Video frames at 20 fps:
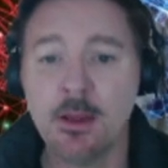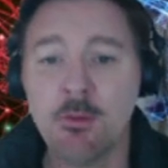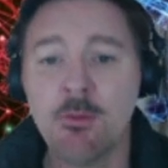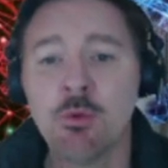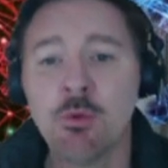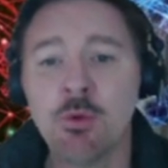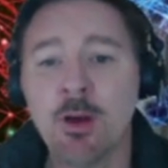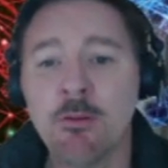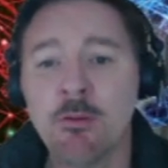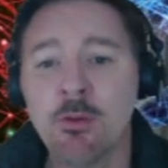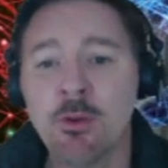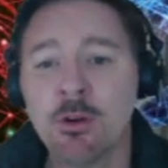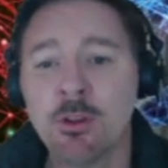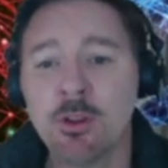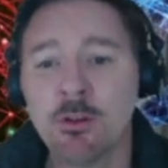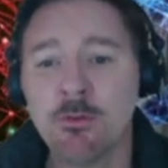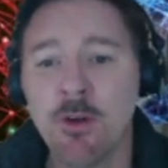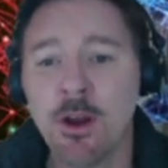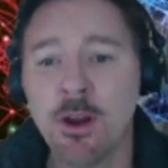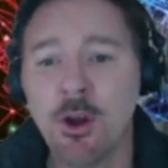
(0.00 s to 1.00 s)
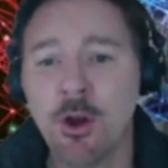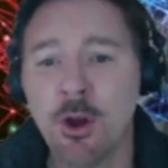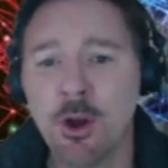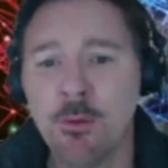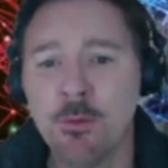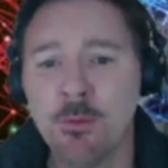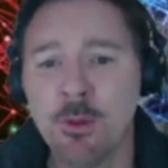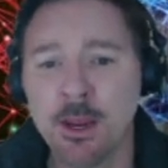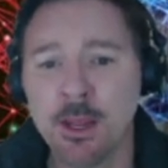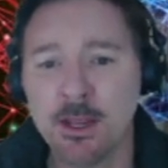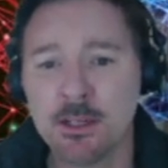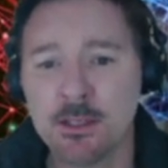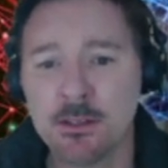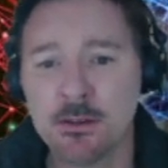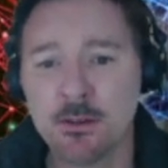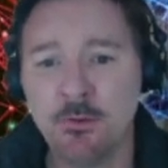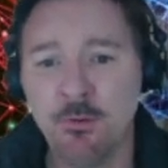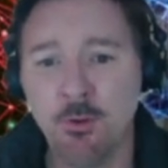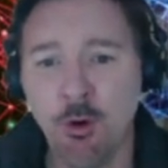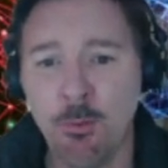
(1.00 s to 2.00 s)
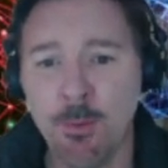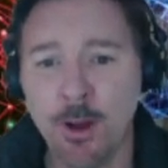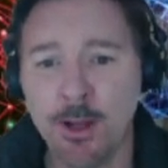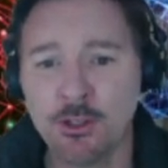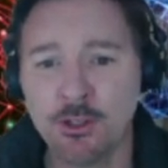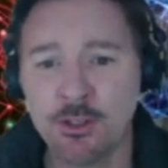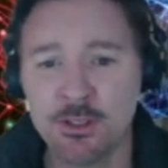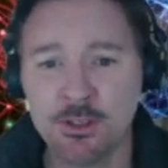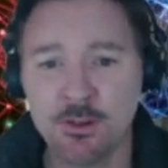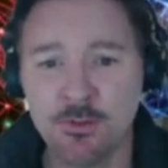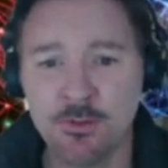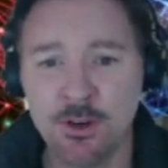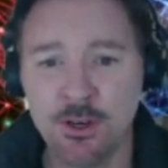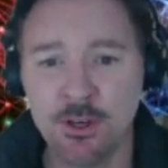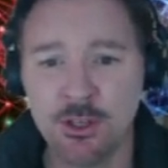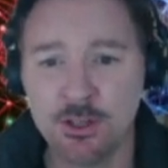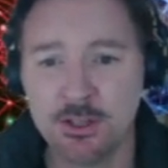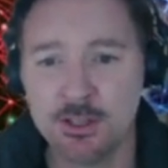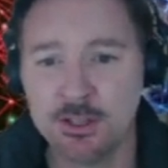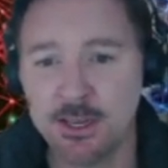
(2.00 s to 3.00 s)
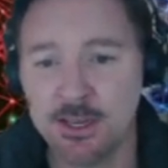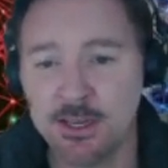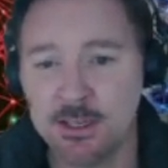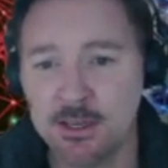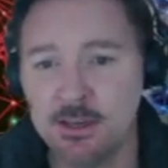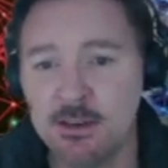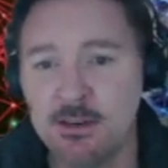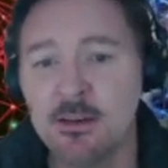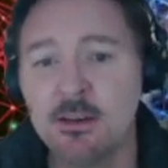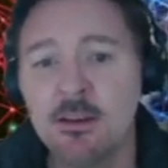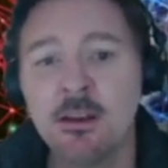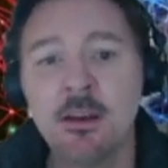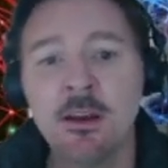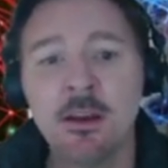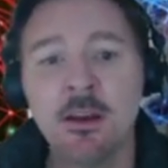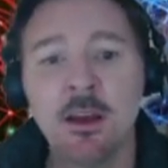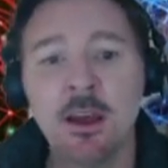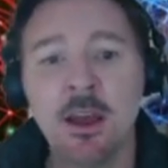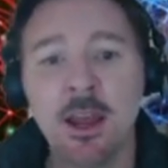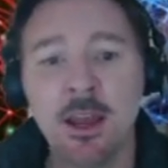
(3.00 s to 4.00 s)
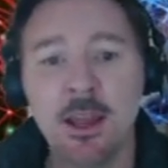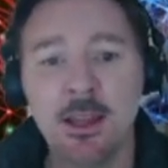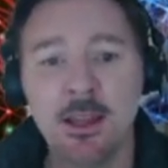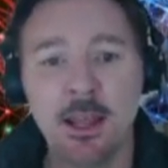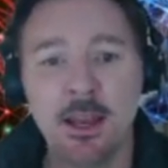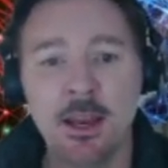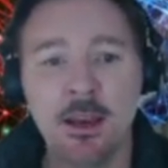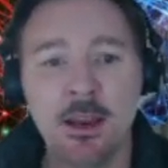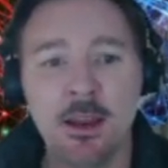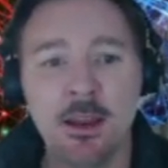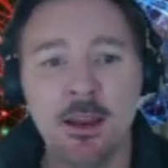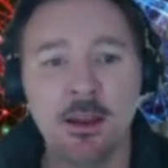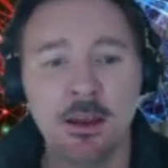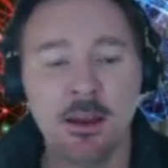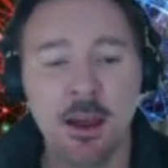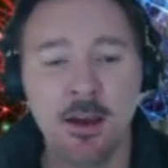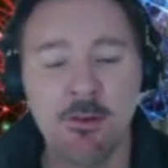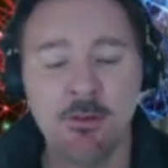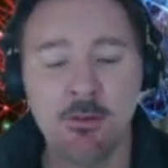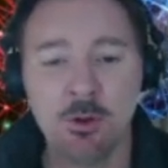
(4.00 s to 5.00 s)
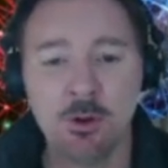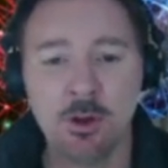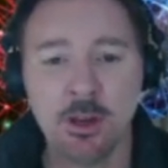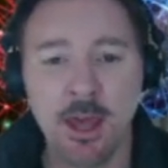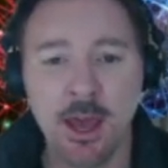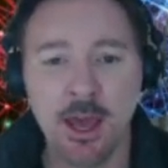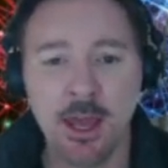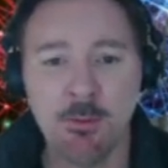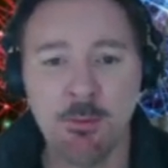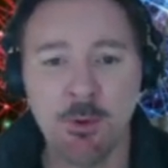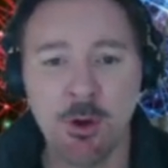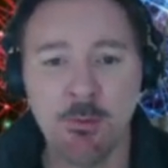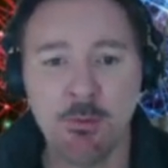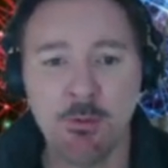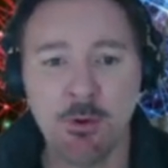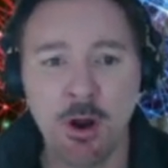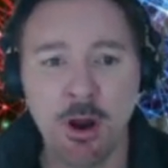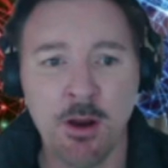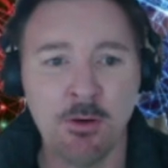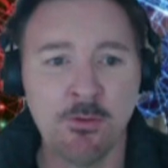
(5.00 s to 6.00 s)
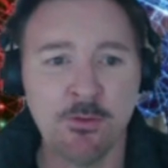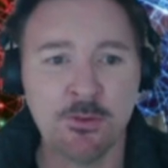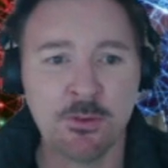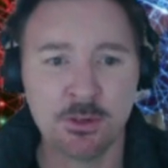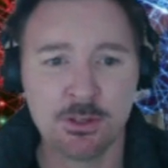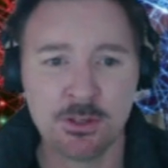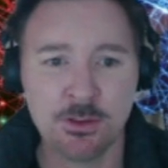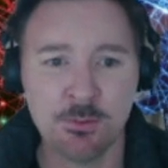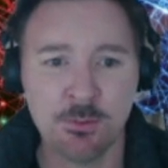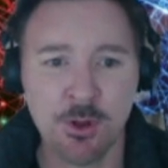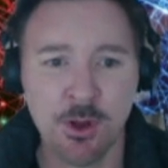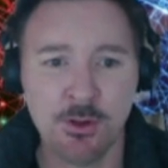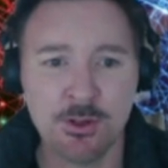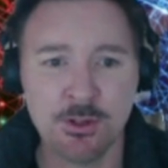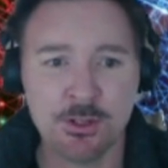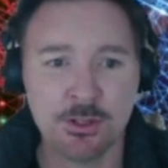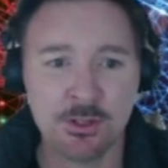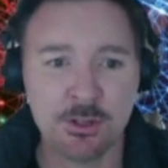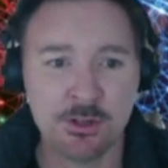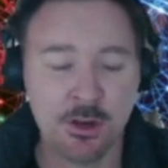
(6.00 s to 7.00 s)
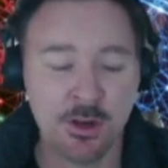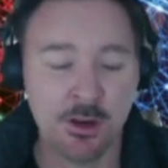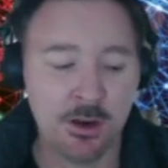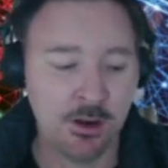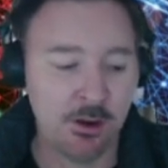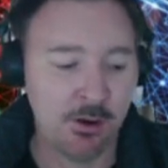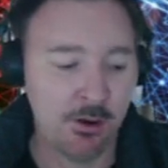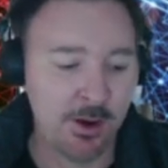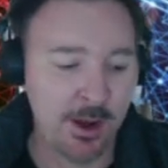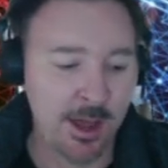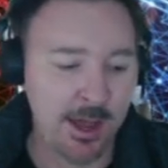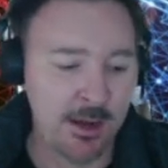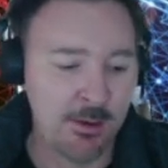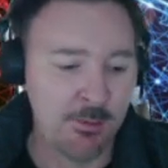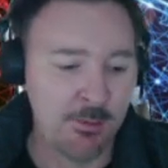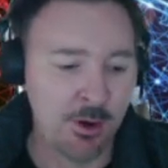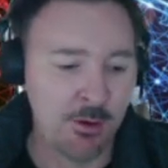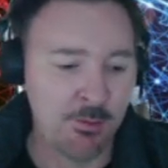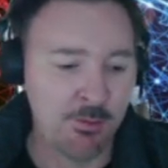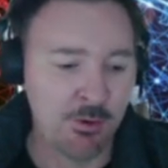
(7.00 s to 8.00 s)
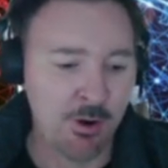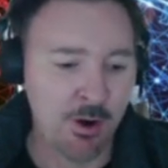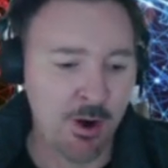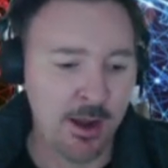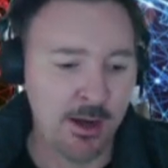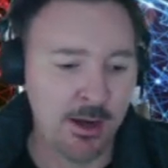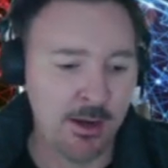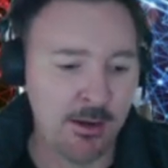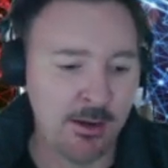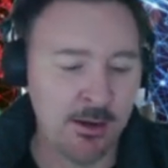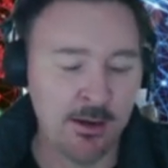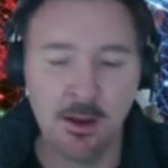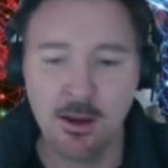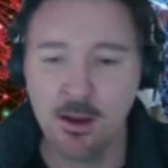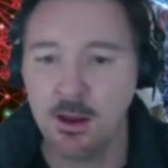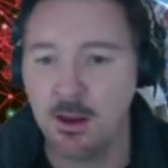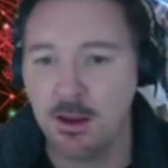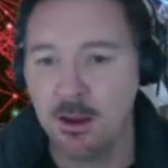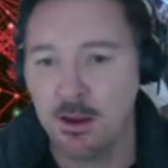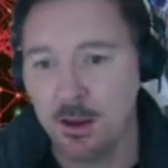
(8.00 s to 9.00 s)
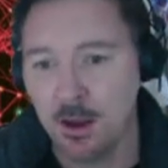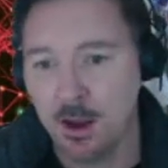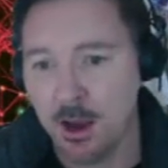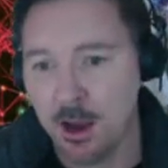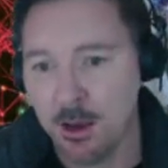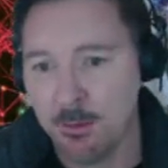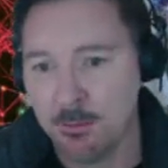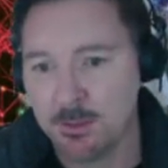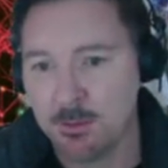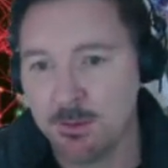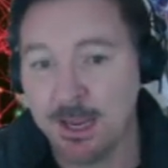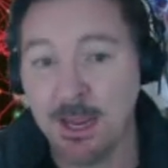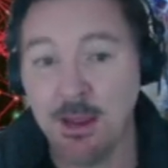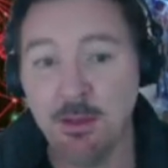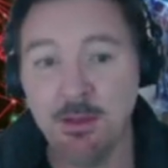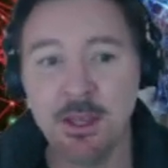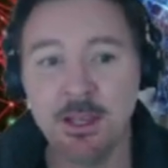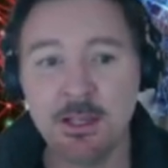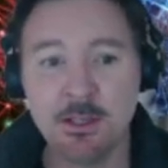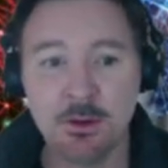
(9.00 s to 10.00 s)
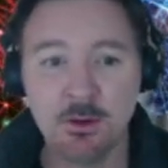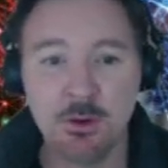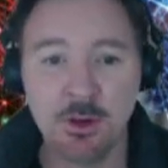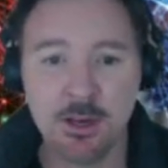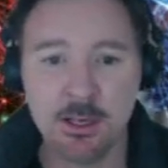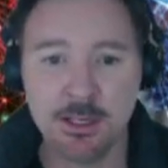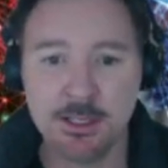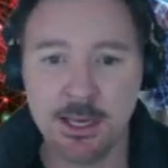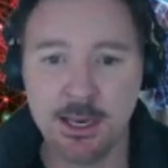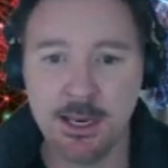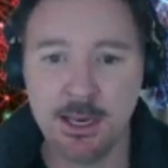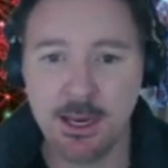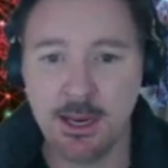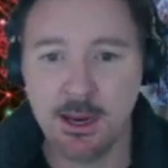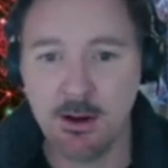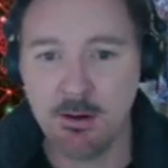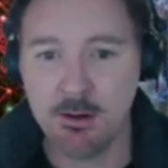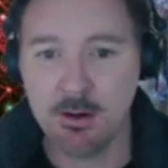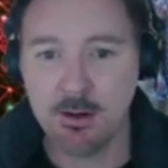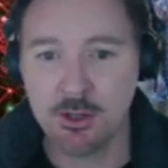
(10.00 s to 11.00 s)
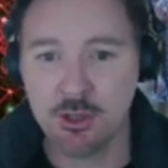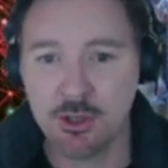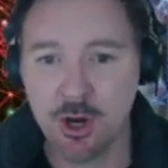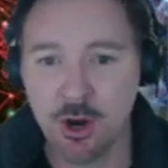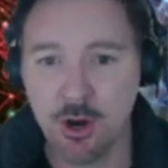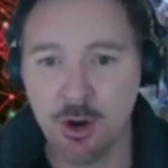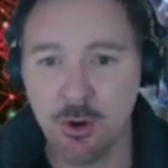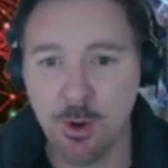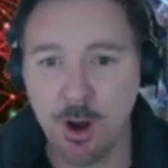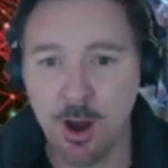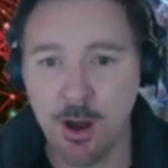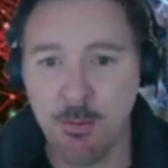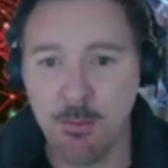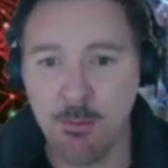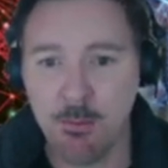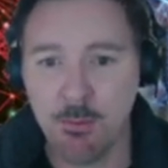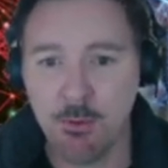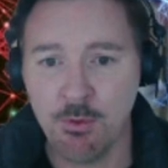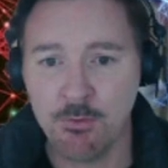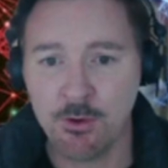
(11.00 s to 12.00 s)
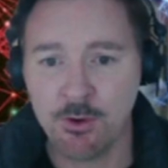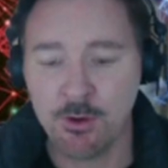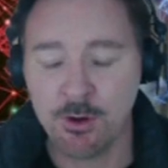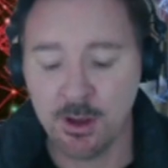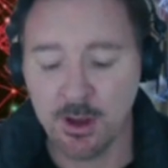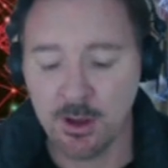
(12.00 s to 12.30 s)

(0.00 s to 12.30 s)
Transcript: we'll have a look at the run home, the next 4 matches to finish the season. And then have a look at Adam O'Brien. We've just got some notes on Adam O'Brien and some key things that we're going to see here in the show. We've got